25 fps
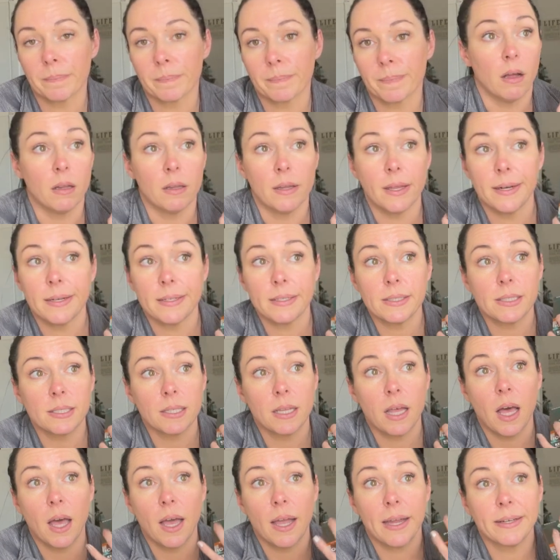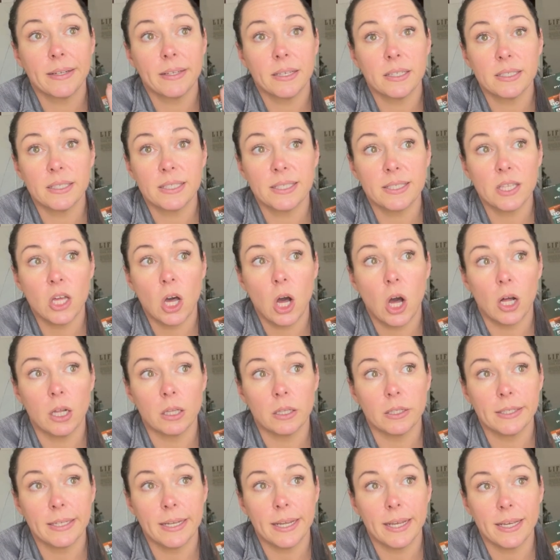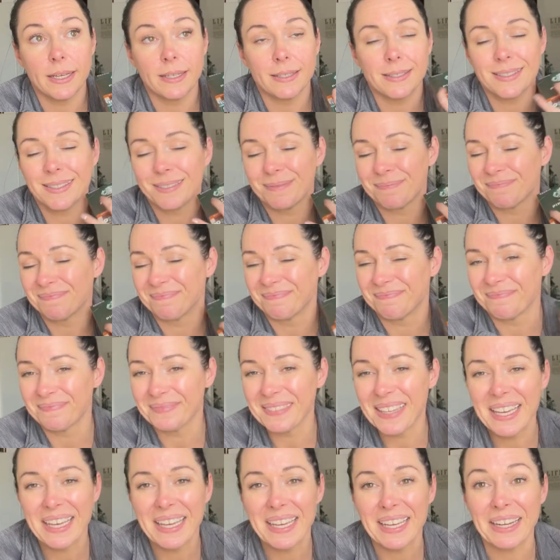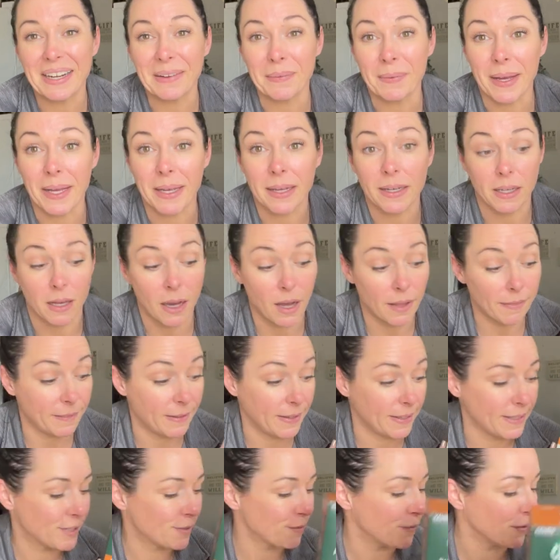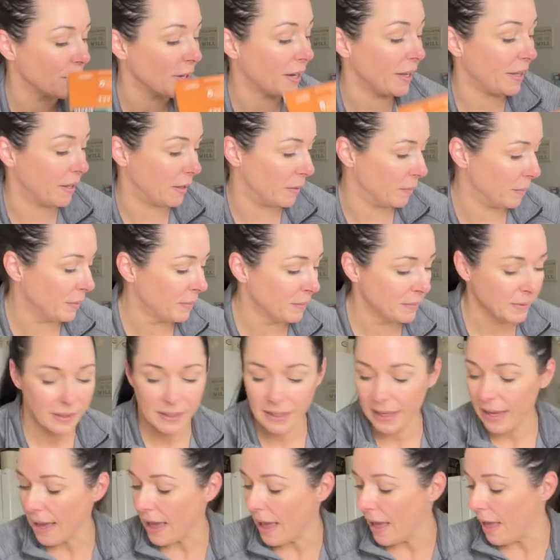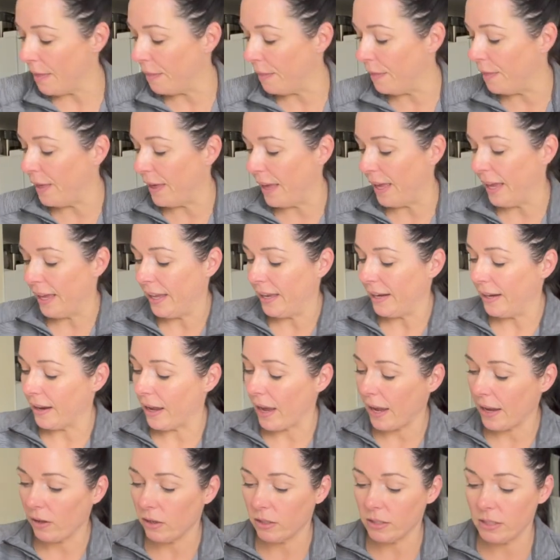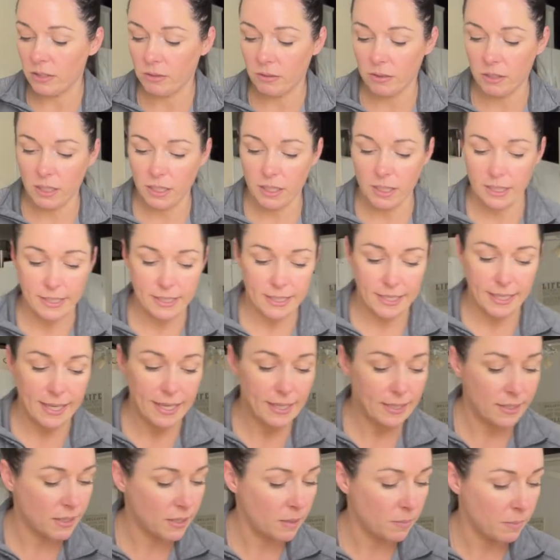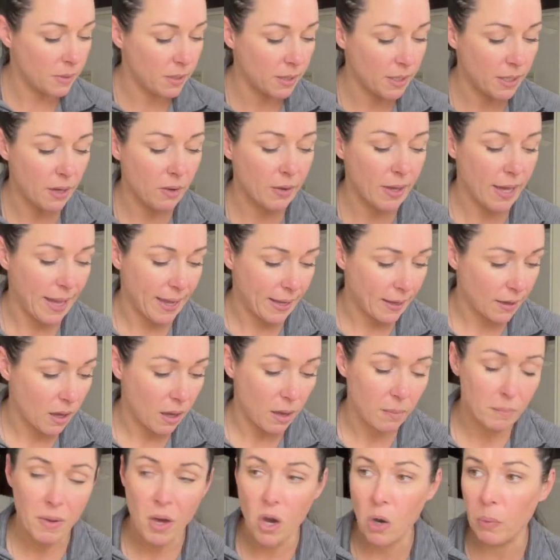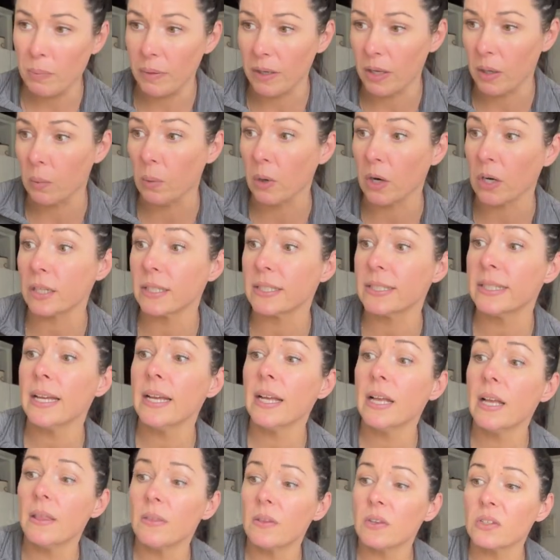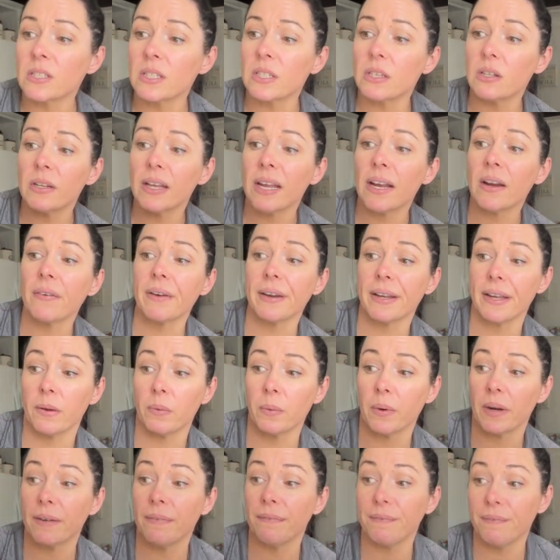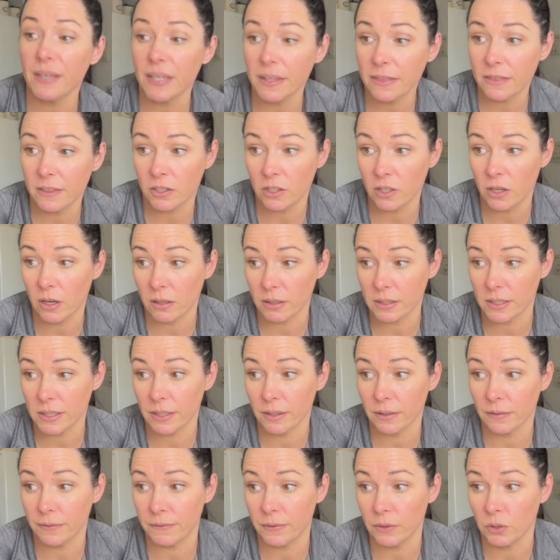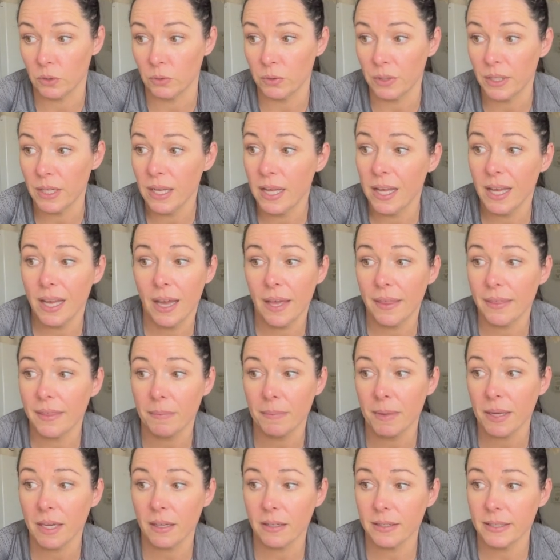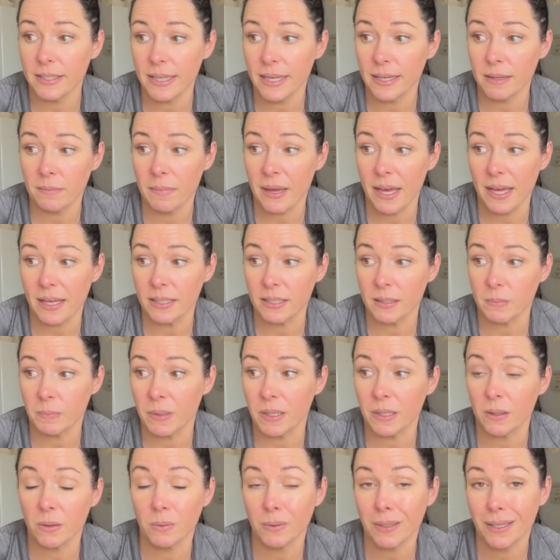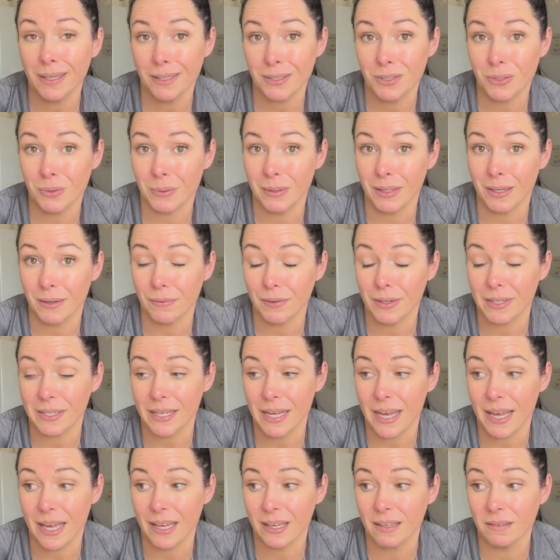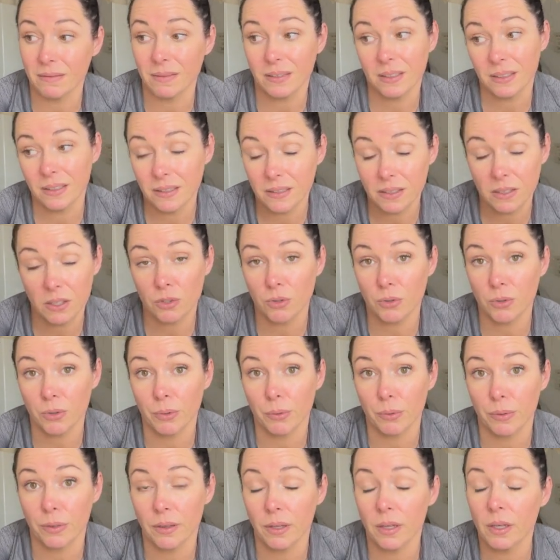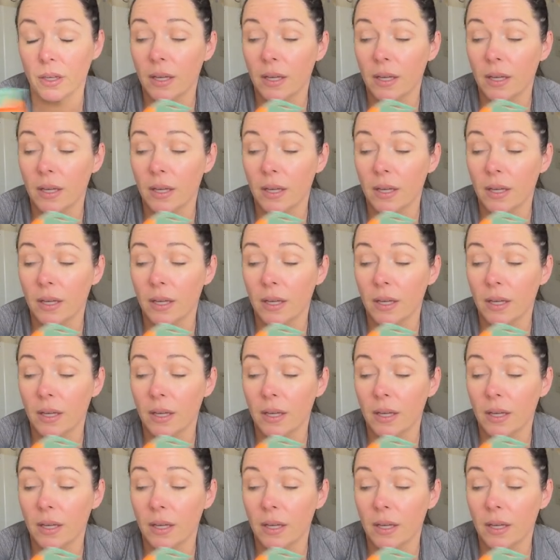I'll let it slide because it's the holidays. Anyway, got this for him. And then I also needed to get some of the, okay, I'm hoping it works. There's a little area where I feed the dogs their food and they make a dang mess, but I don't get to it every day. It's the truth.